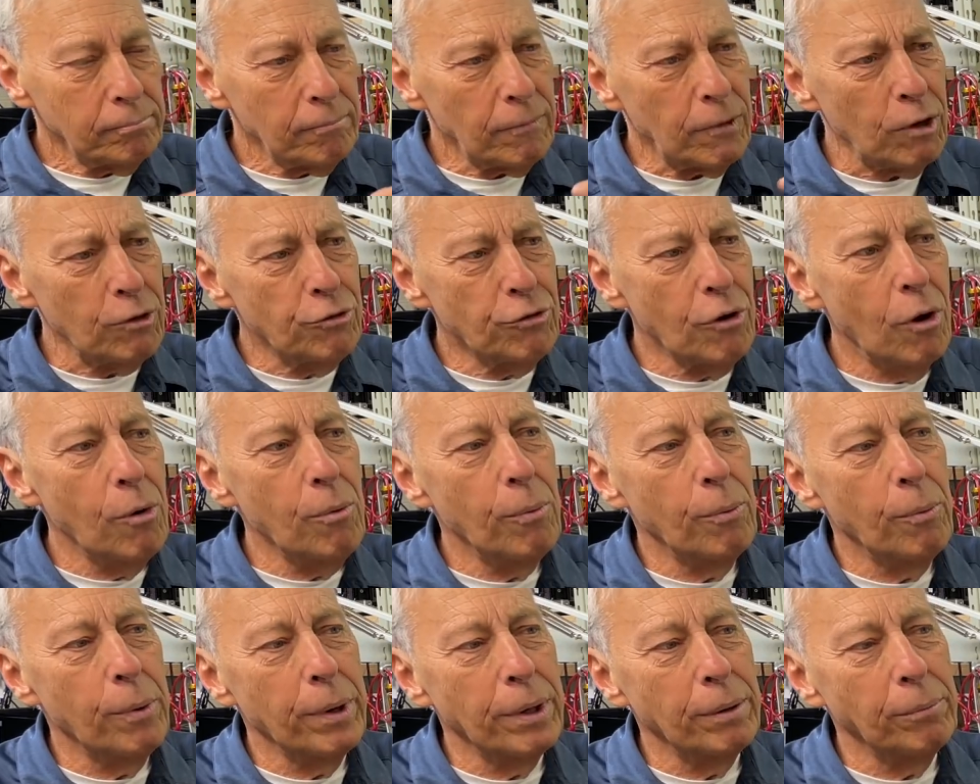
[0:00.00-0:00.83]
so
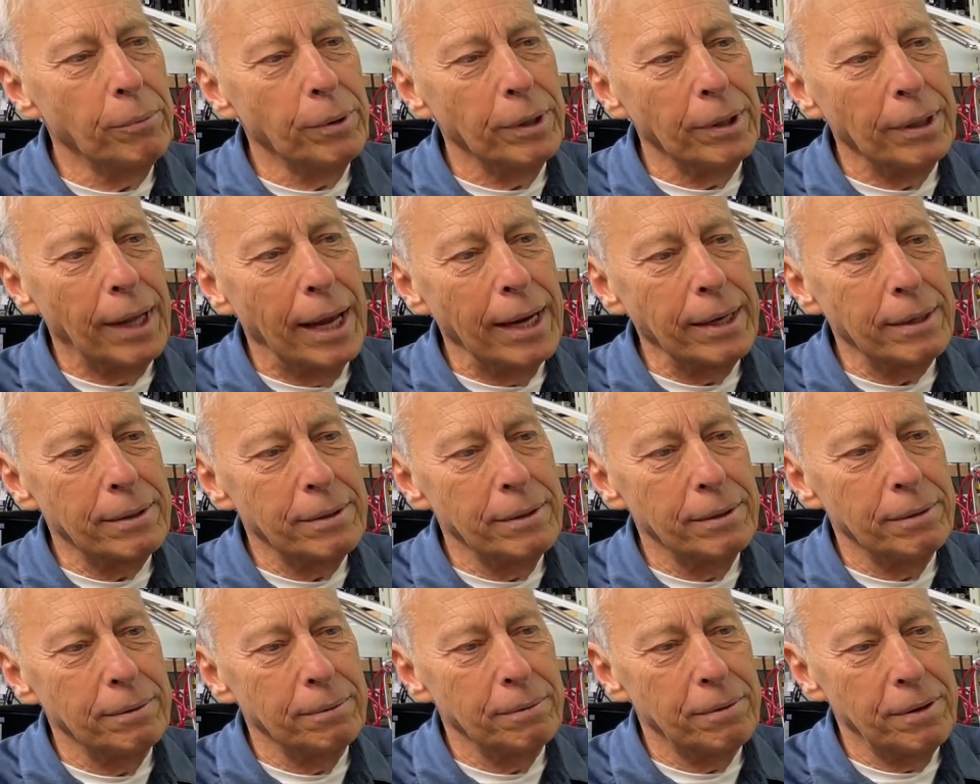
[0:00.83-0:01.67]
we, we like
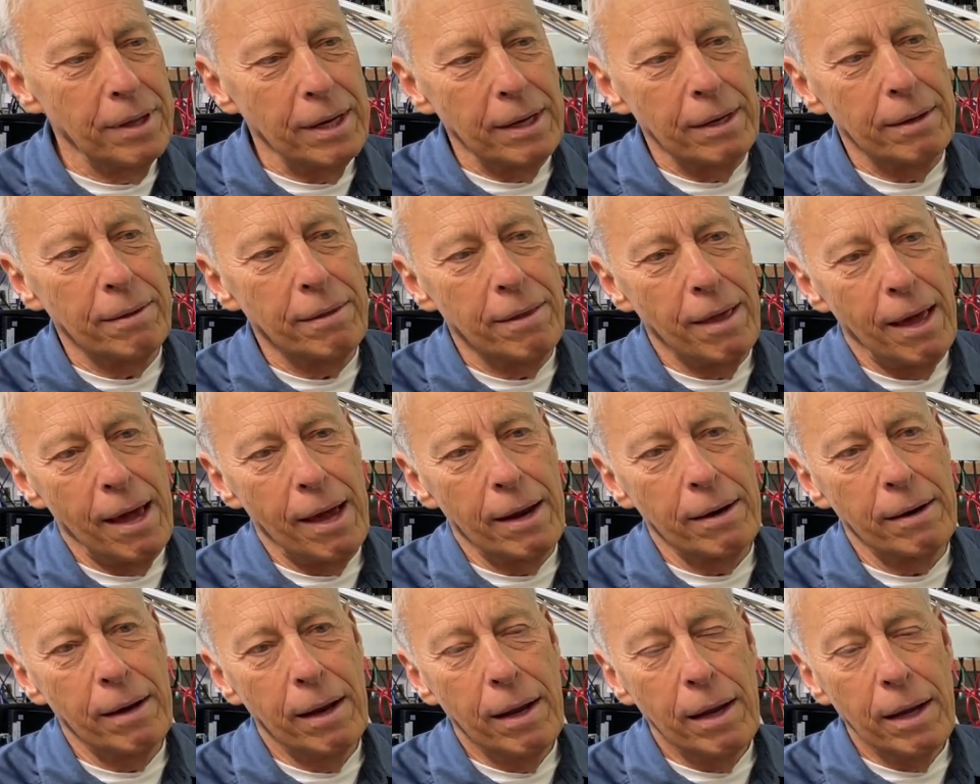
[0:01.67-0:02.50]
to think
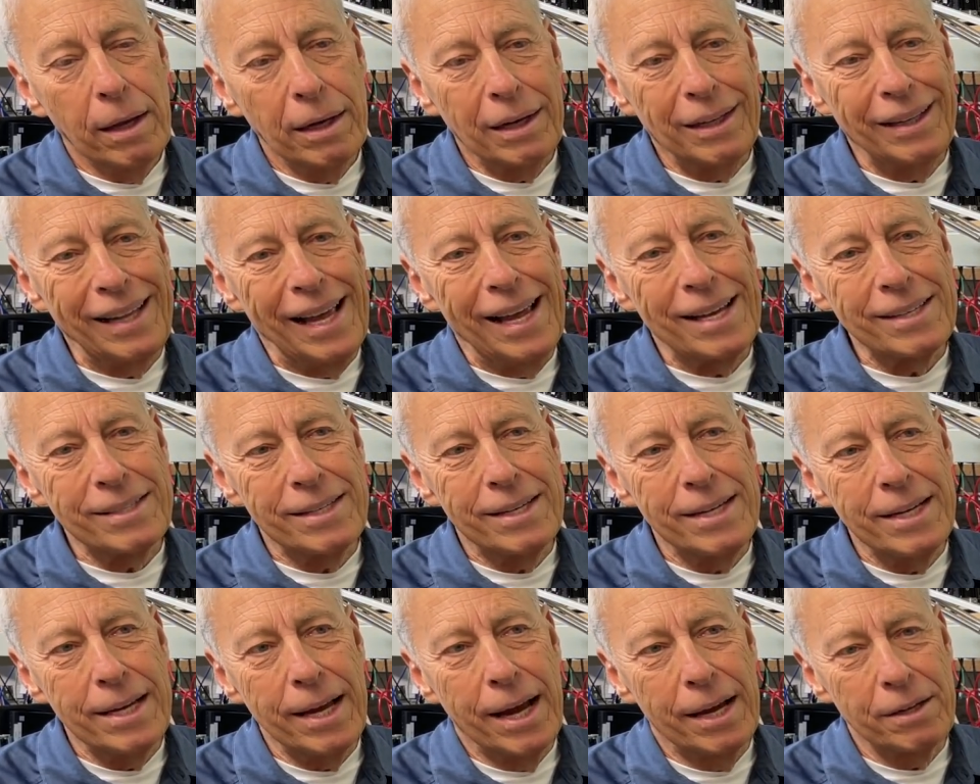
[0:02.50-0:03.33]
that Class
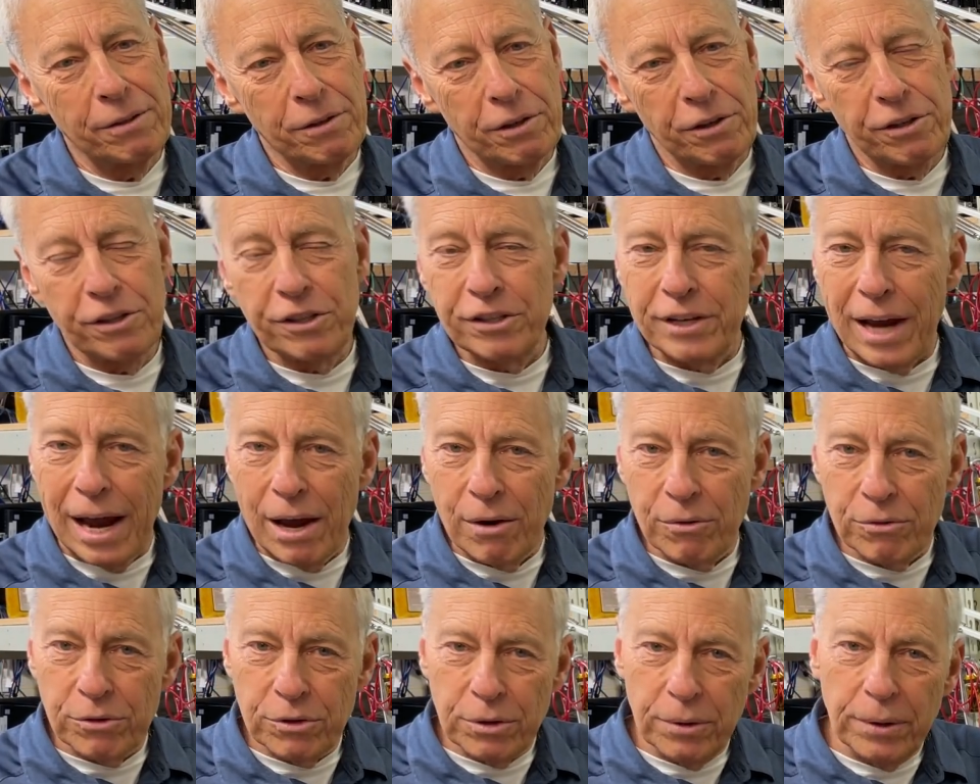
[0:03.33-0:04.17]
D has a
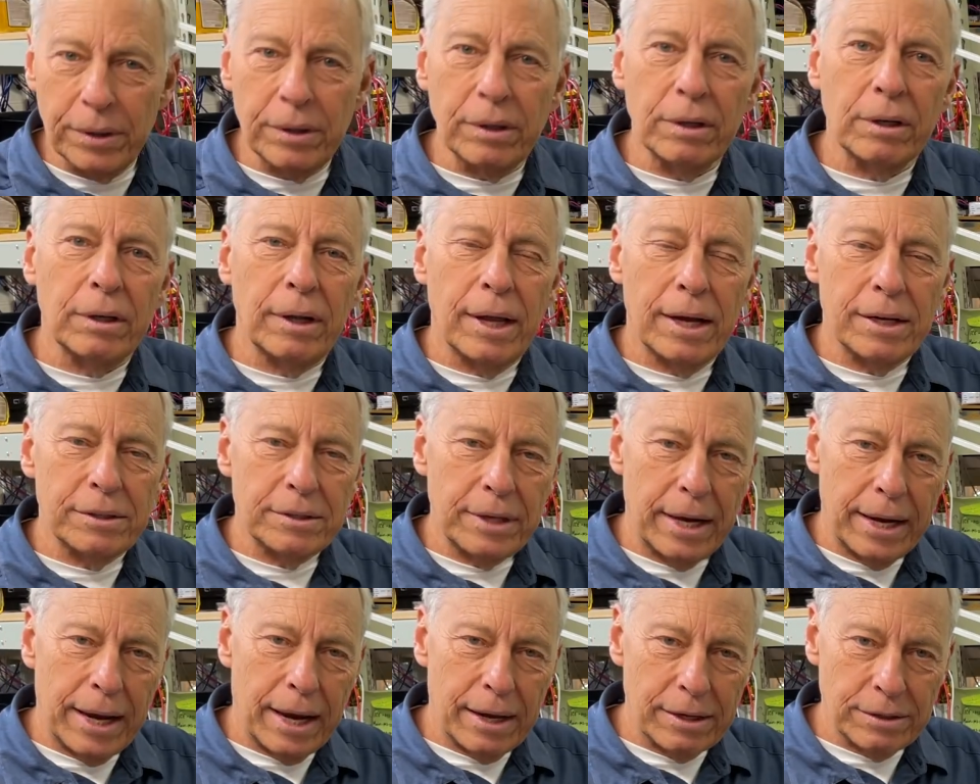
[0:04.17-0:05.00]
sound to it and Class
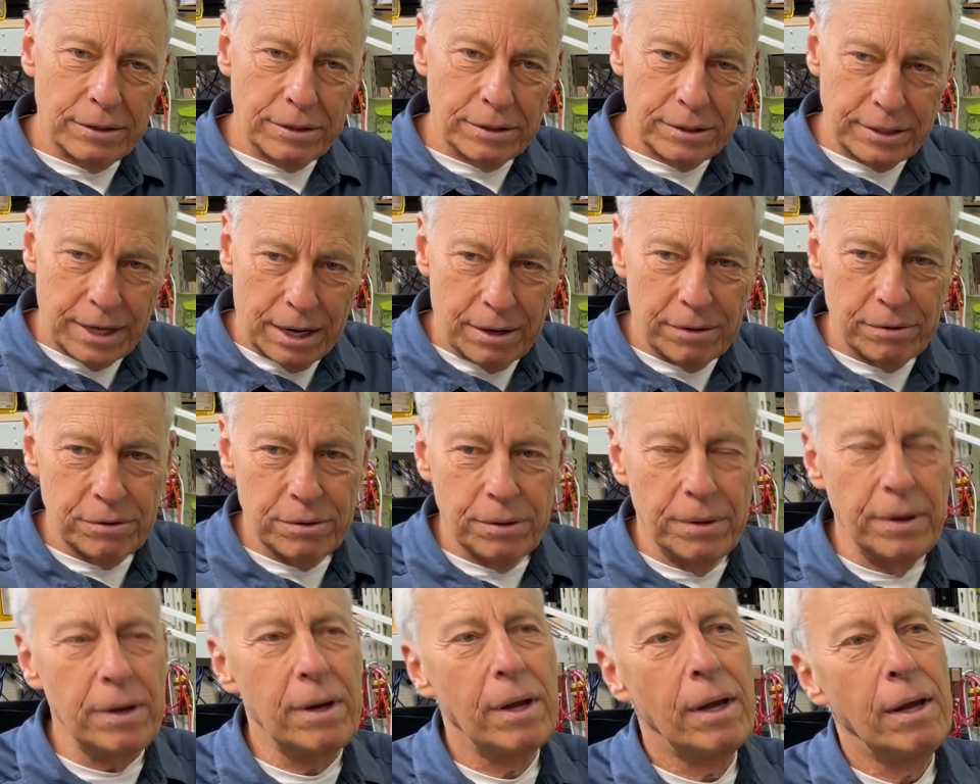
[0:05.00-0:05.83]
A has a sound to
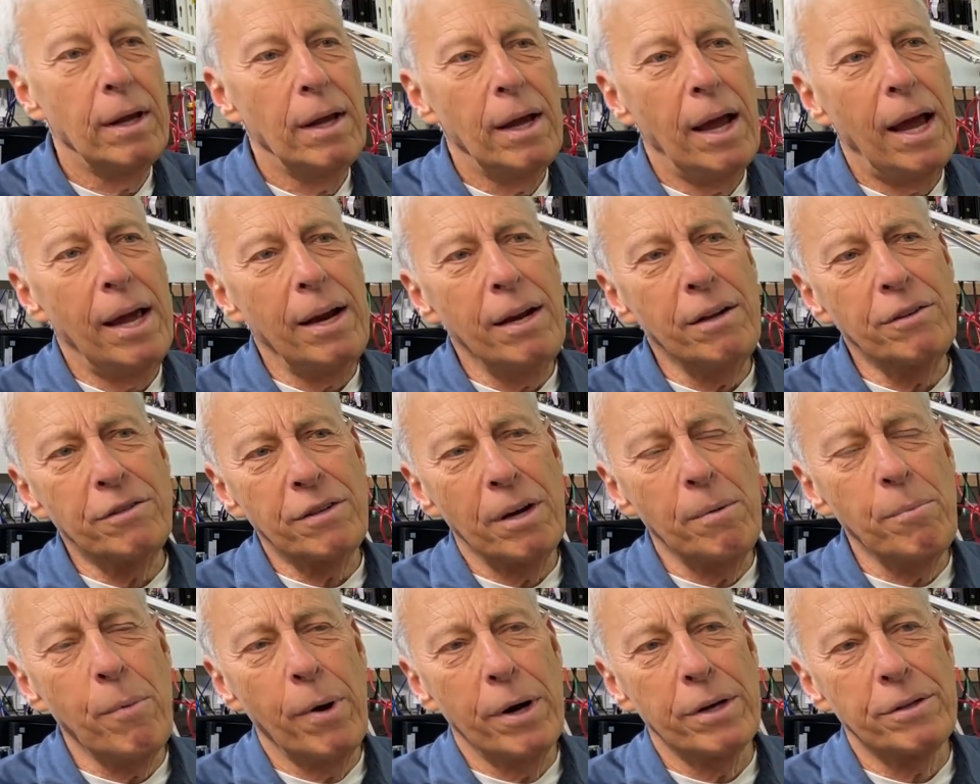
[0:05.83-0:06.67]
it. And in
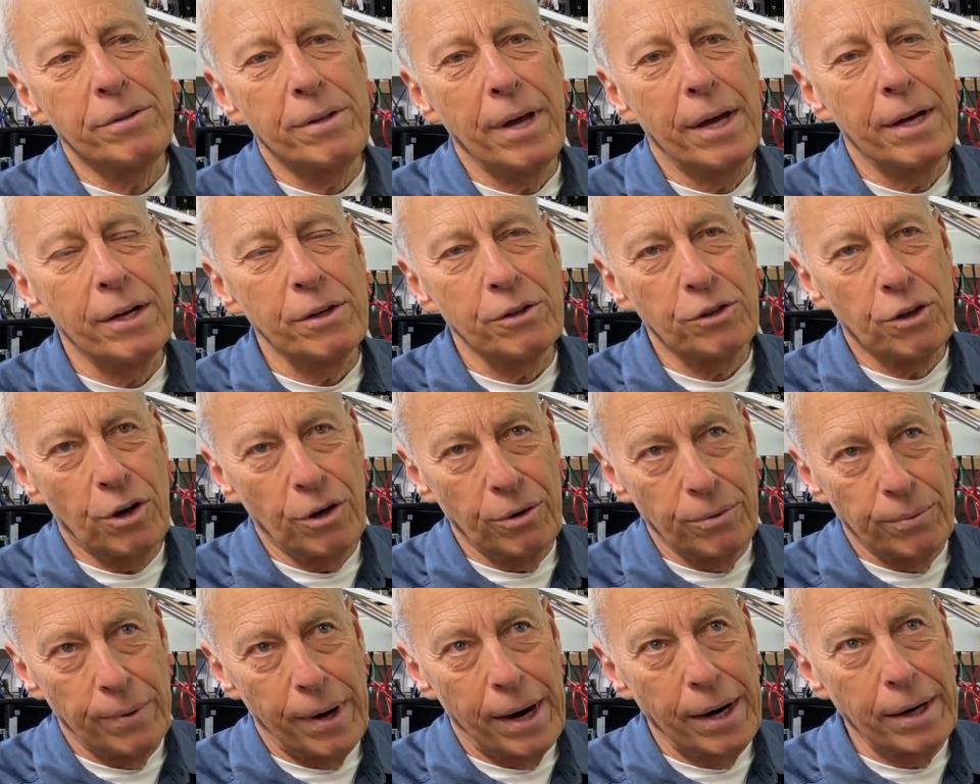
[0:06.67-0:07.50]
some ways that is
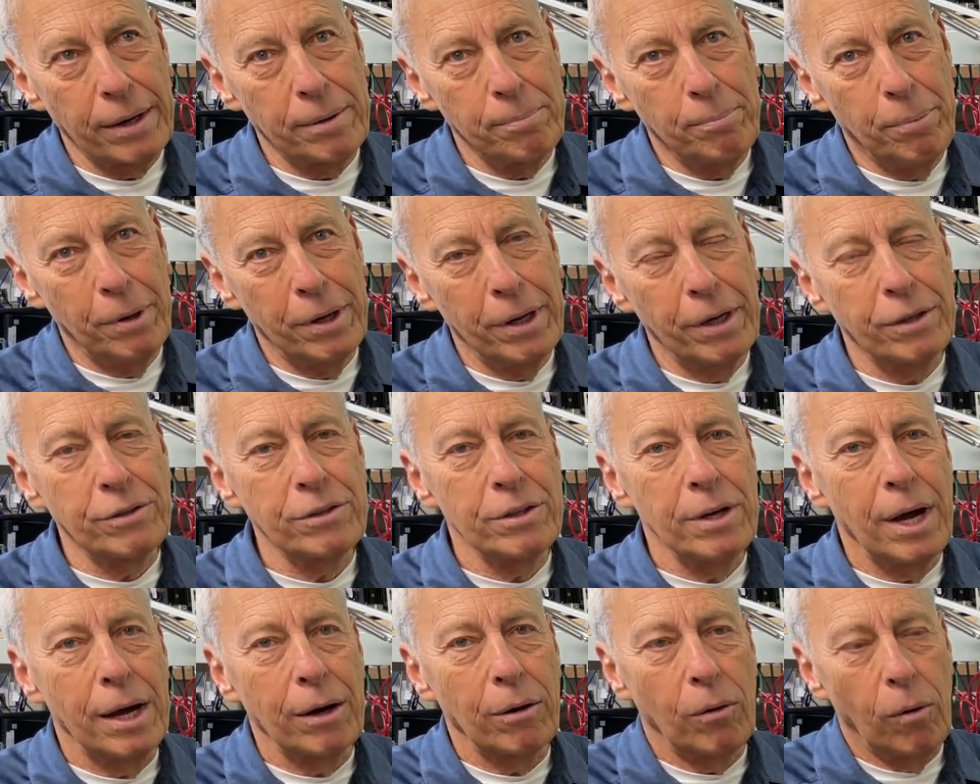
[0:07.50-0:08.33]
correct, but it's
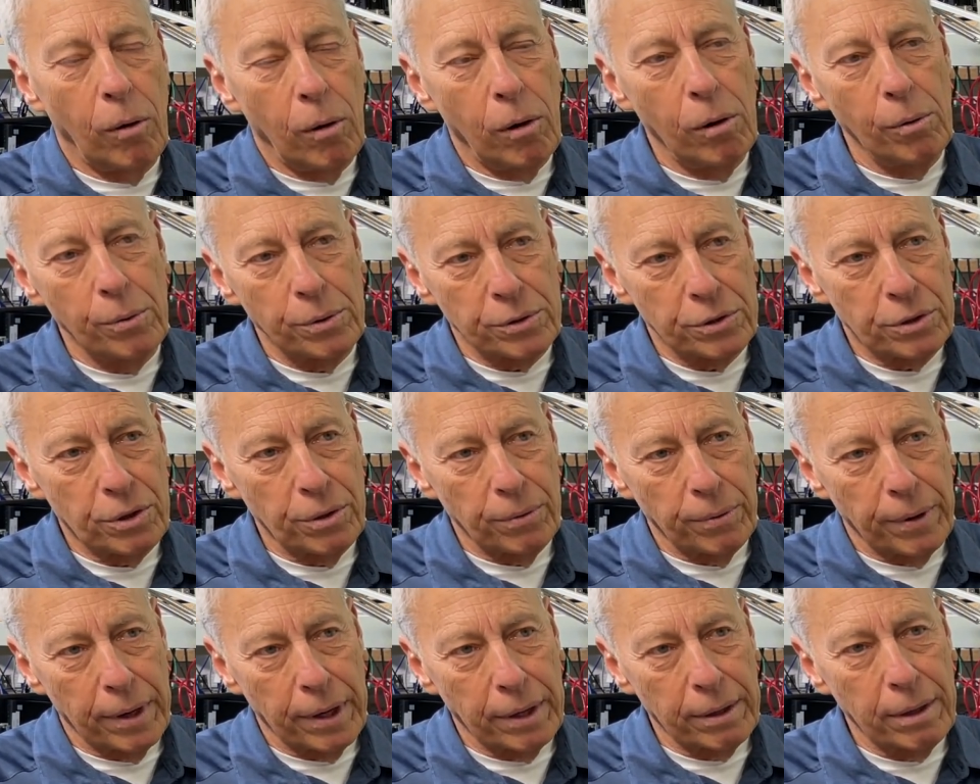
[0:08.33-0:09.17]
not always
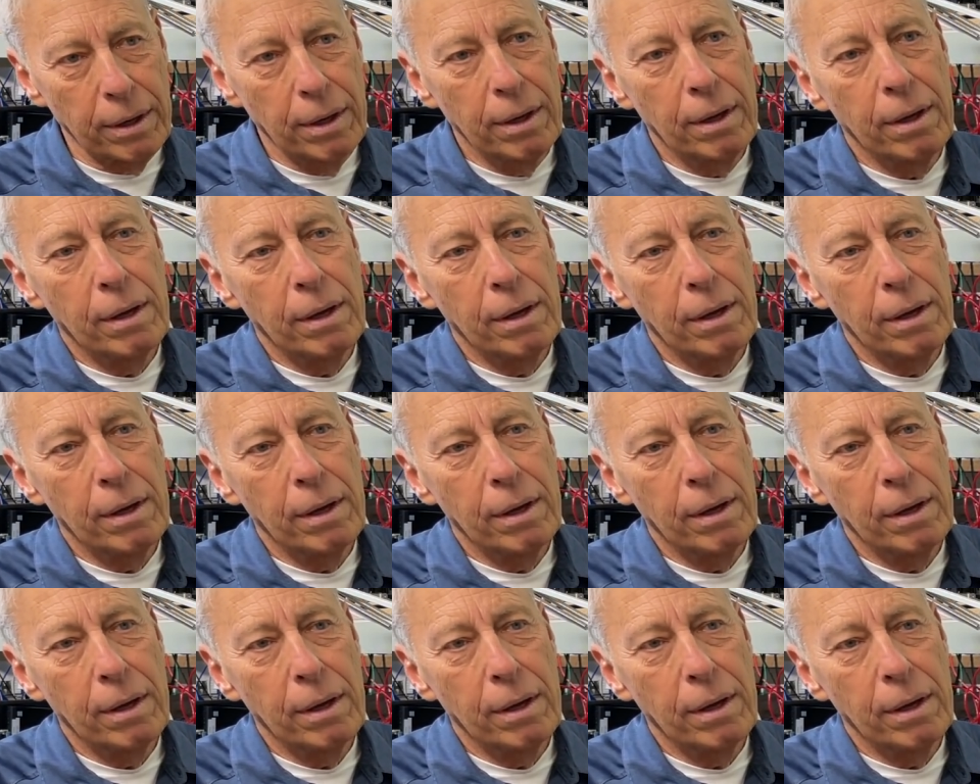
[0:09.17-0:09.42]
correct.